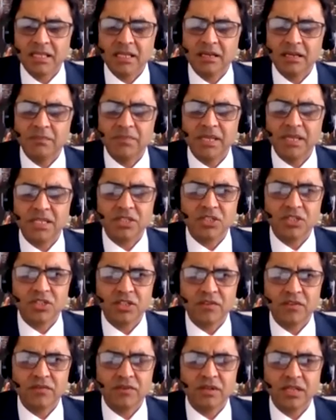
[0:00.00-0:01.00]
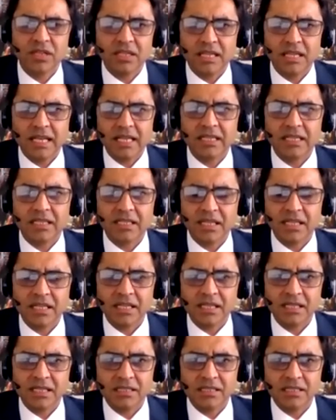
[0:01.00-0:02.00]
a big shift in
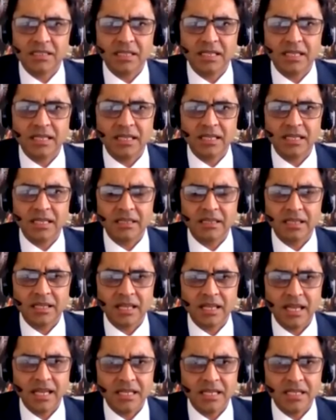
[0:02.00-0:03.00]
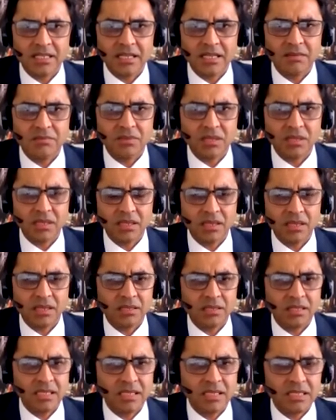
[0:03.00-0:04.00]
healthcare is that the anytime
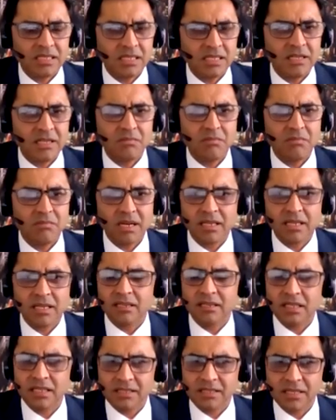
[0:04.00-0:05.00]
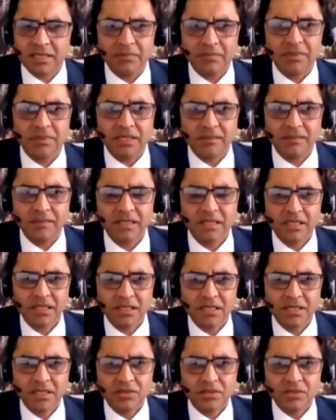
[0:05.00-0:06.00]
care, the internet of medical things happening.
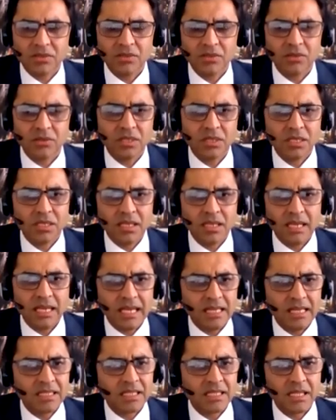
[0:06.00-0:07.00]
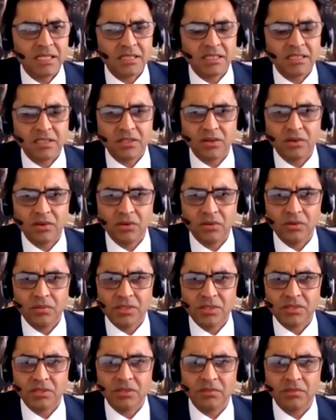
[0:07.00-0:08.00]
So healthcare is in your
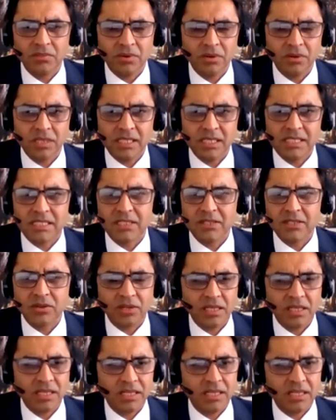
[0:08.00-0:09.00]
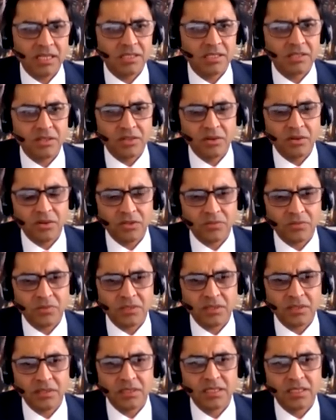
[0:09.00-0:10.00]
home, it's in your body, it's in your clinic, it's in your
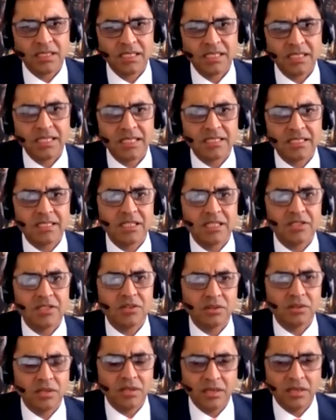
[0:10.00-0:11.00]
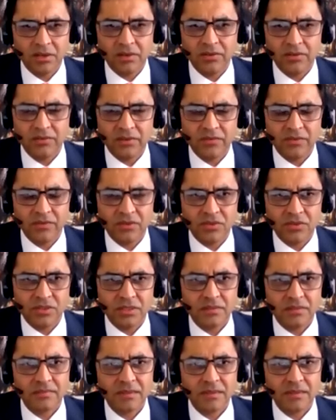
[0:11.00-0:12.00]
hospital, it's in your car of the future.